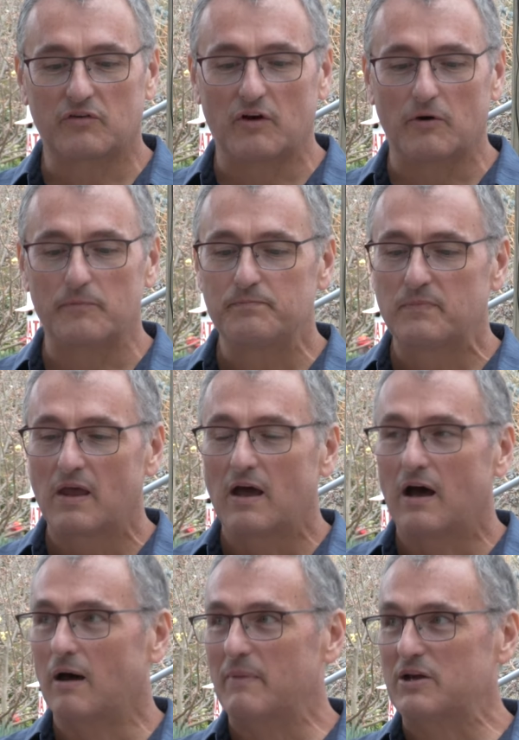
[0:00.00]
So
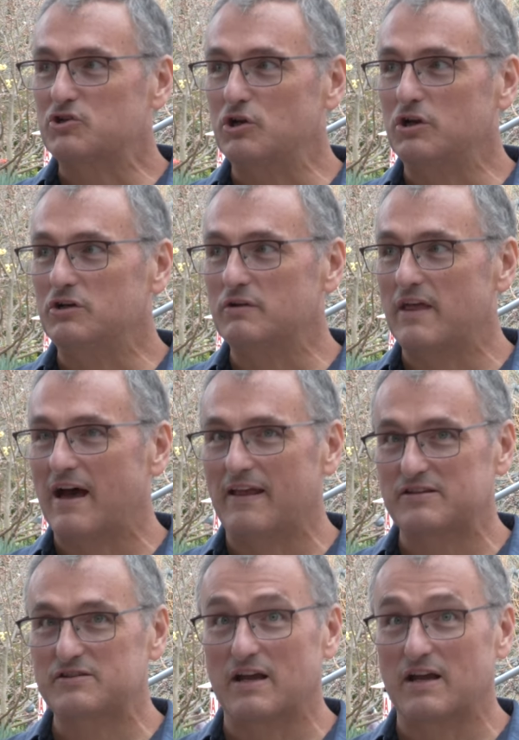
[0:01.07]
uh, make sure you do that. That's